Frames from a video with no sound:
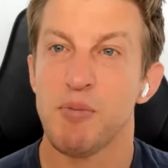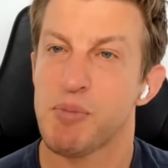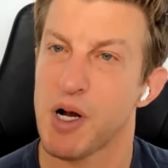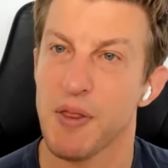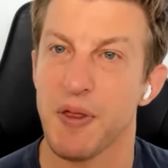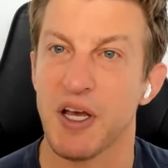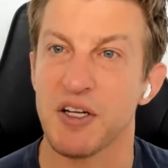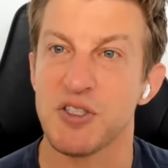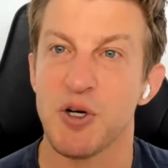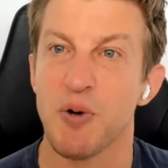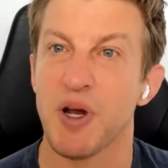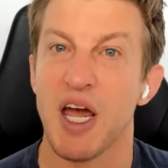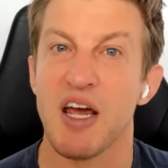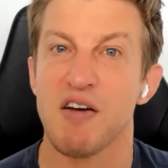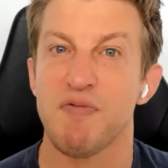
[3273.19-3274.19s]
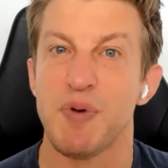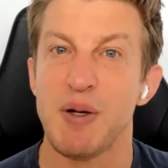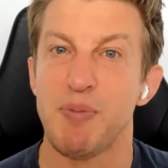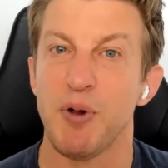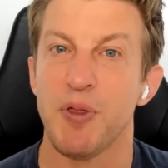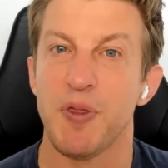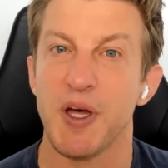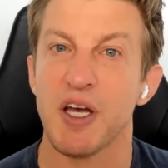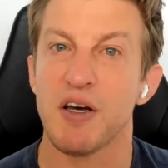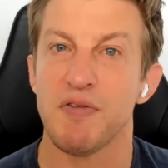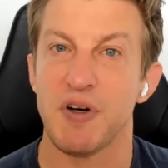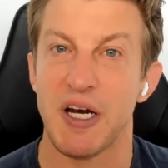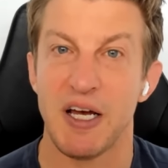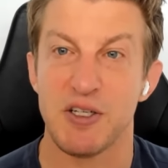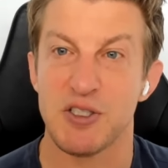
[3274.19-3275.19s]
But I think it's okay if people think
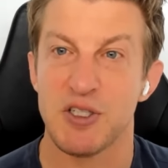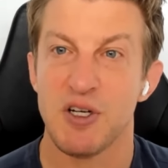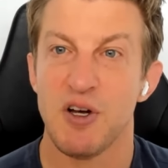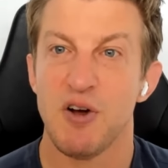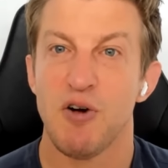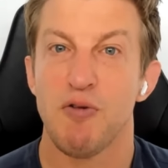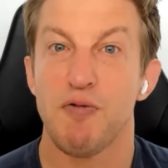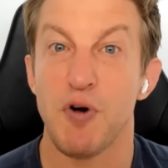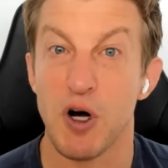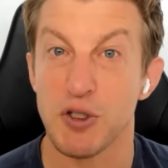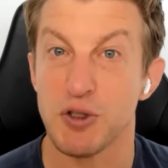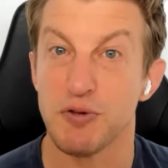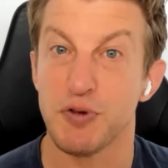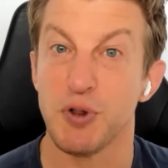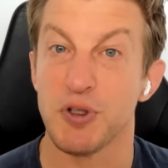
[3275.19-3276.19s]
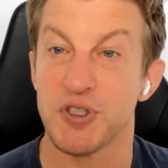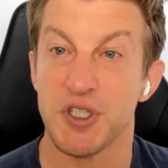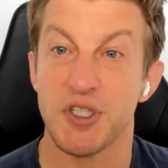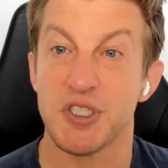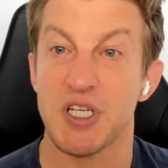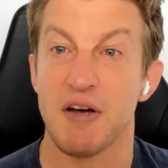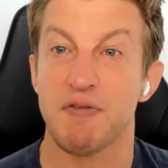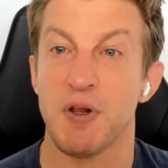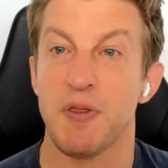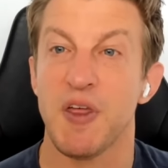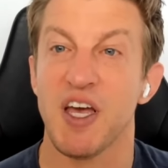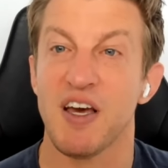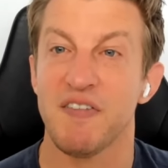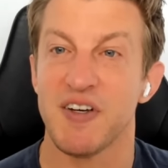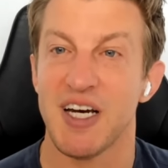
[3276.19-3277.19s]
of it as fossil fuels. They just have to
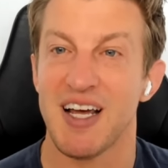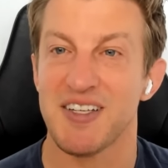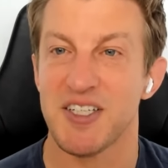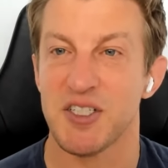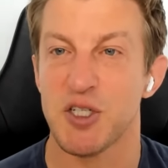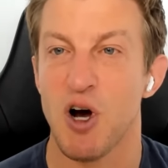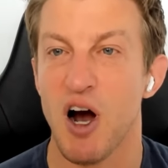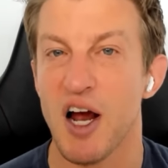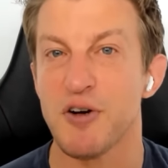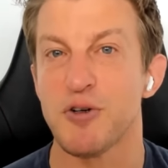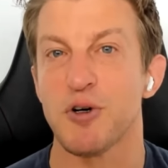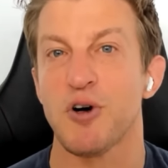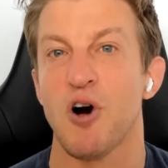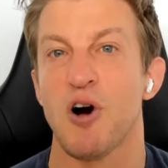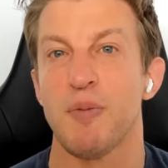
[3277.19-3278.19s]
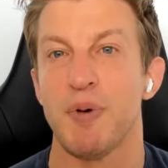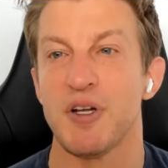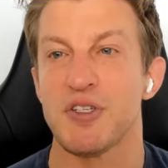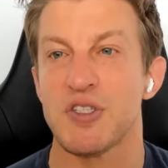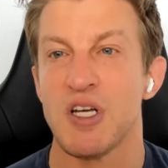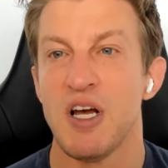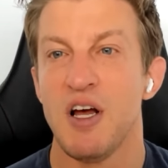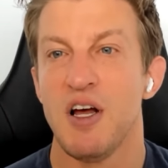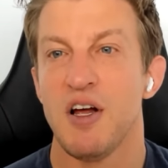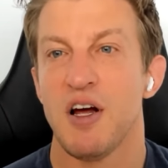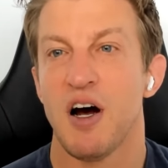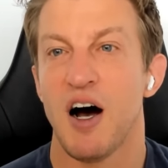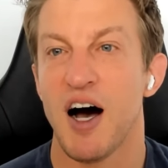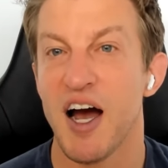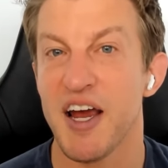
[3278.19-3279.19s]
think of it as it's hydrocarbons,
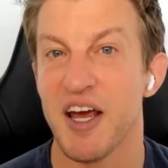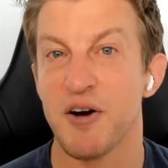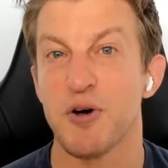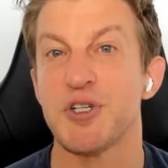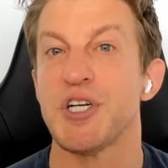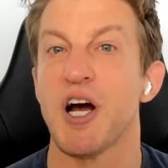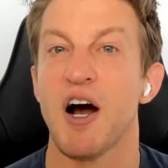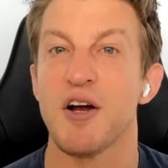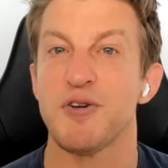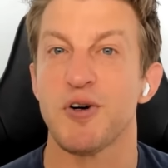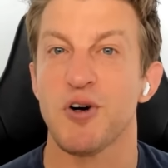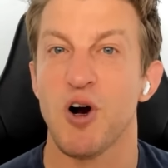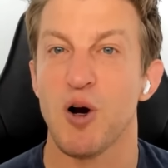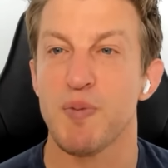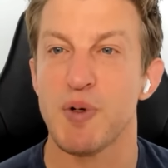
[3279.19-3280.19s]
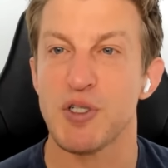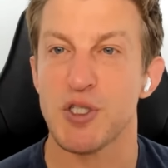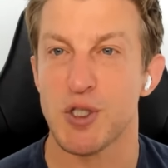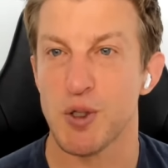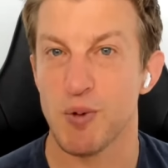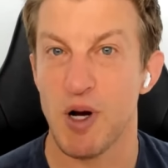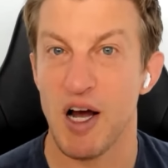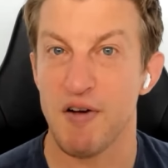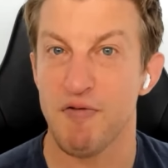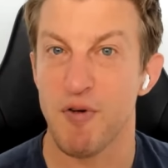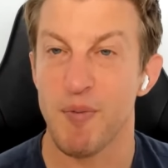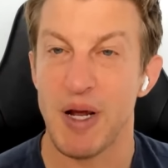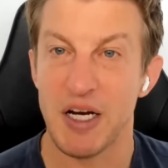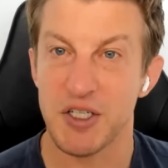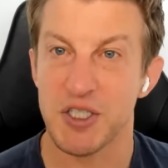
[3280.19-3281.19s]
high energy hydrocarbons derived
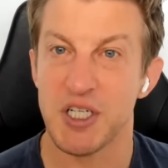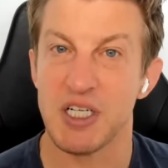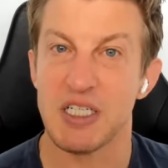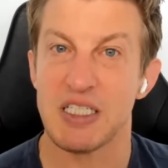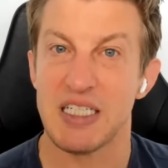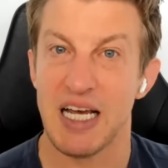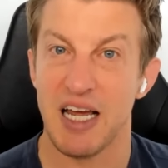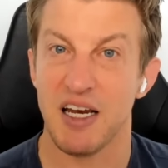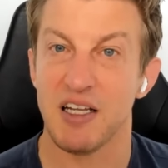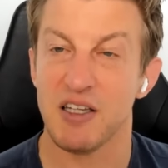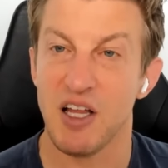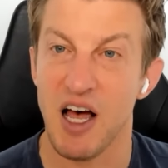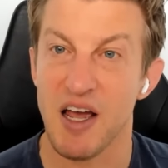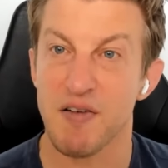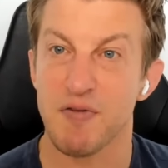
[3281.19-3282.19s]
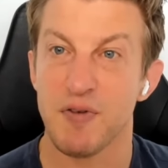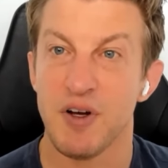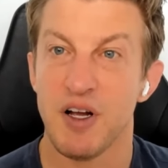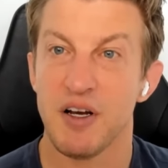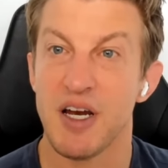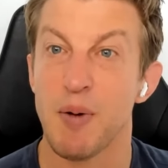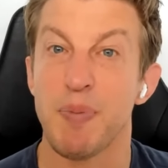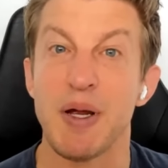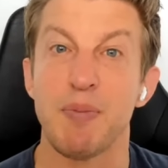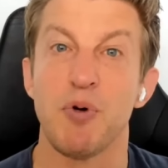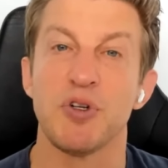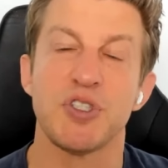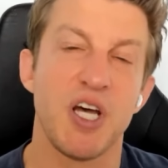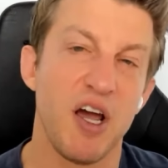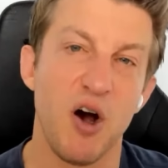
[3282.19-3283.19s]
from ancient dead life. Now,
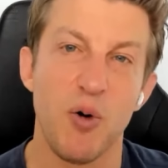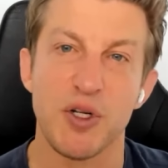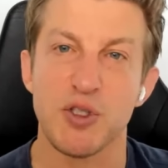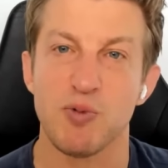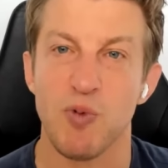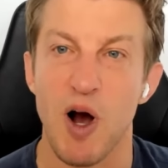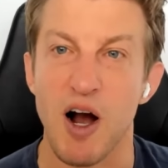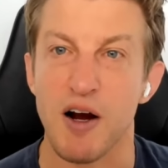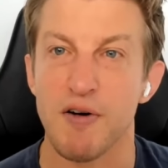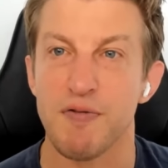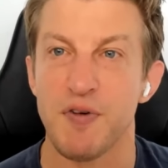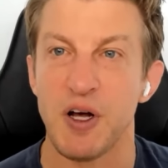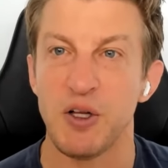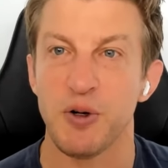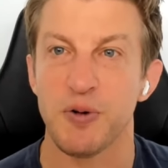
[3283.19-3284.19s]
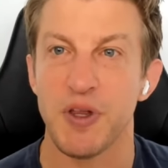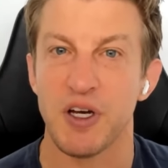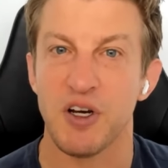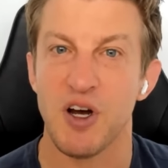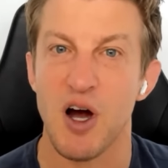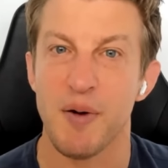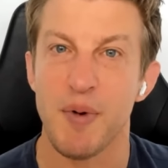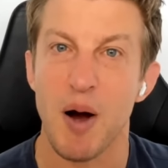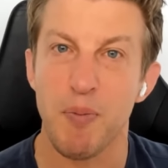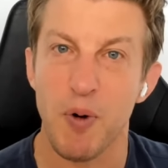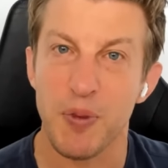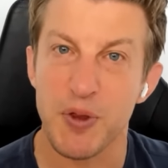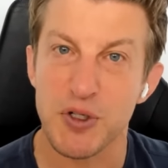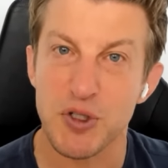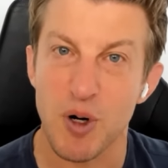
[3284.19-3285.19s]
people say, oh, it's Rockefeller that came up
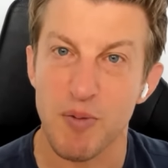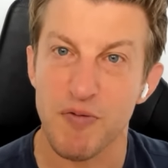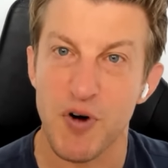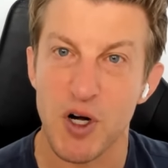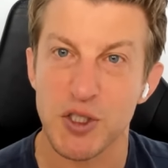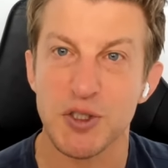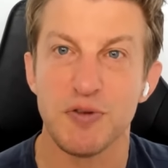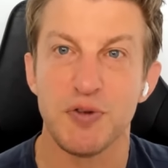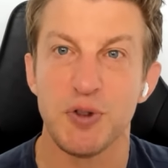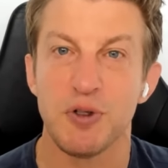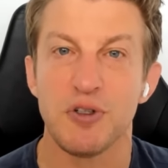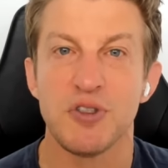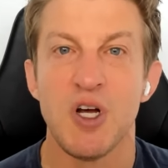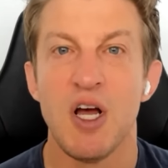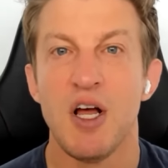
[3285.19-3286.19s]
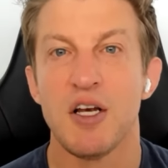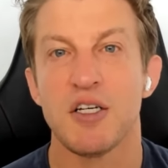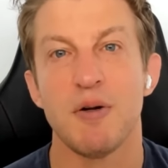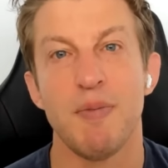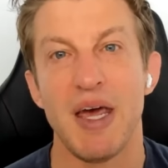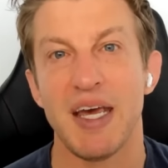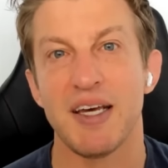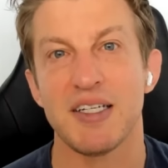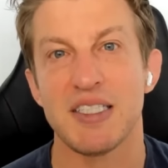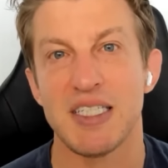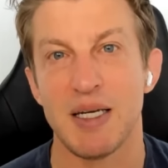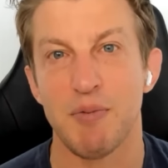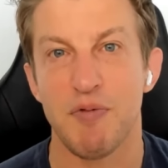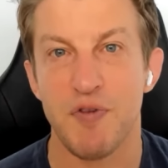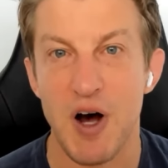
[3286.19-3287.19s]
with the term fossil fuels to make it
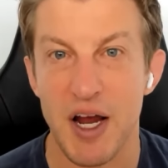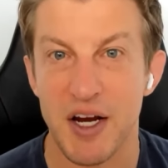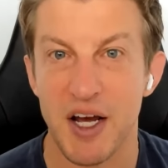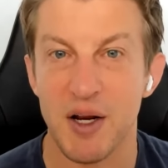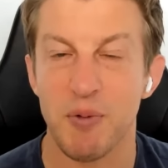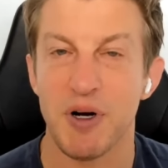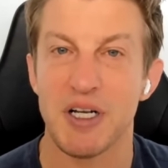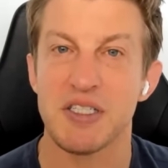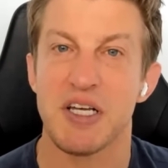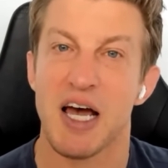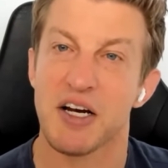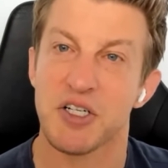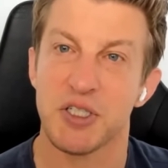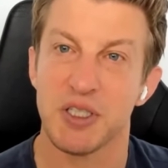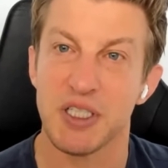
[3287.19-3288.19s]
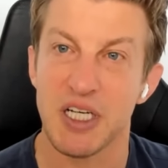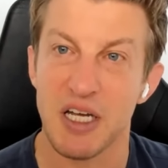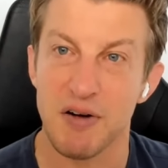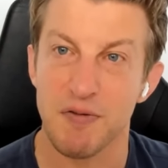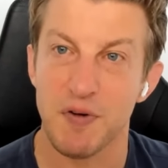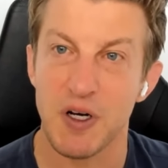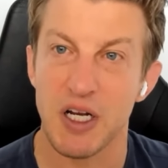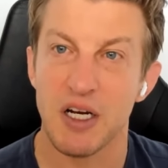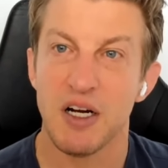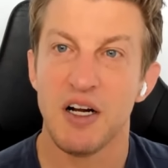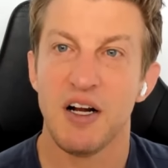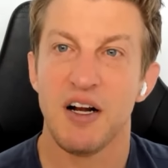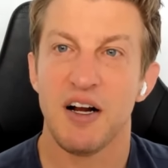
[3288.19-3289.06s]
seem finite when it's actually infinite.